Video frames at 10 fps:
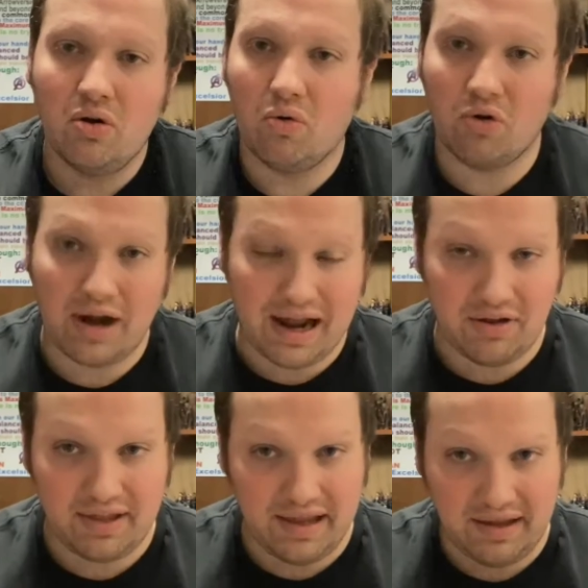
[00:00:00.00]
or how
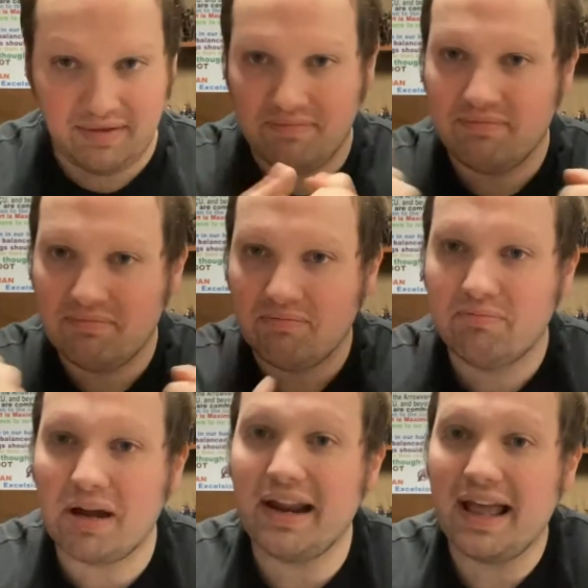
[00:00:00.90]
they
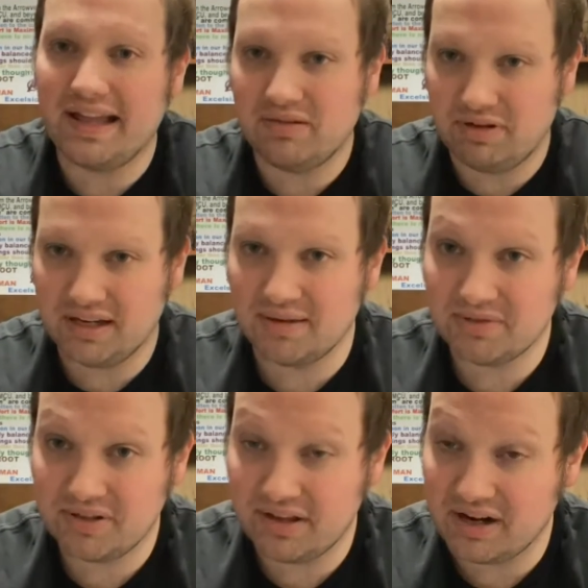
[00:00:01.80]
butt heads when it comes
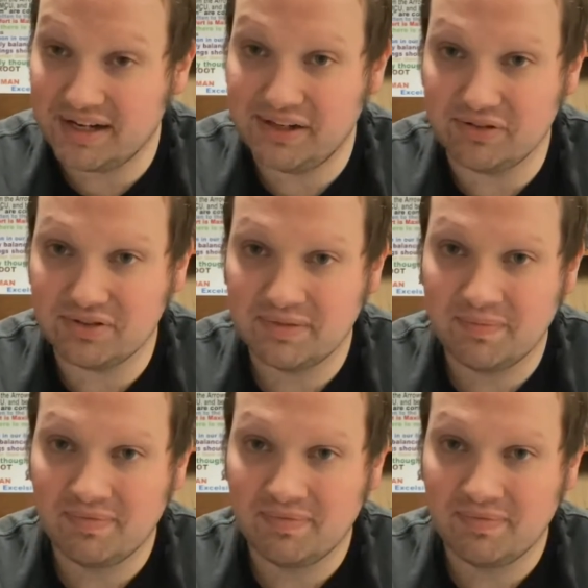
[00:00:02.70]
to their ideals.